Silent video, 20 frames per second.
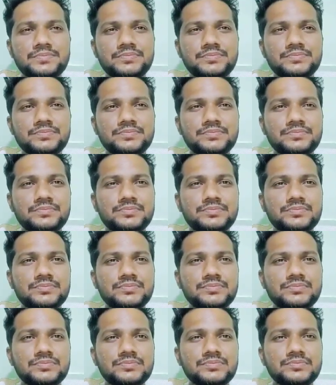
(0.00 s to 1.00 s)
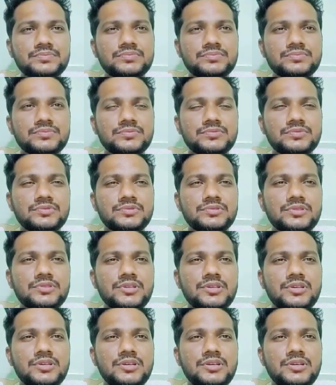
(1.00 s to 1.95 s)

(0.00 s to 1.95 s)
(silence)